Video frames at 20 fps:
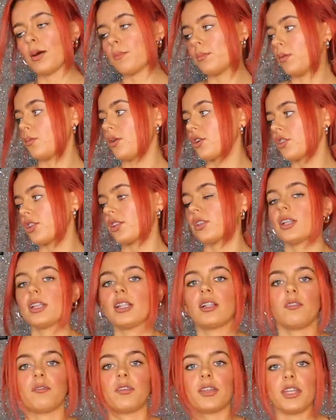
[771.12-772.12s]
probably watching the
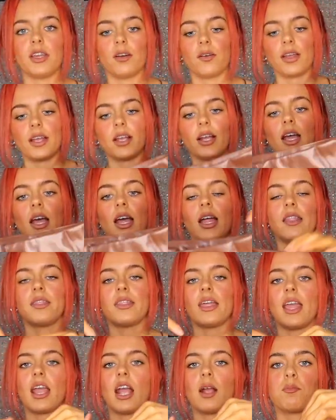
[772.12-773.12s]
little video here.
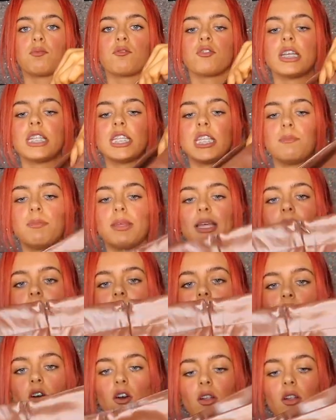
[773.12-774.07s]
They are pretty big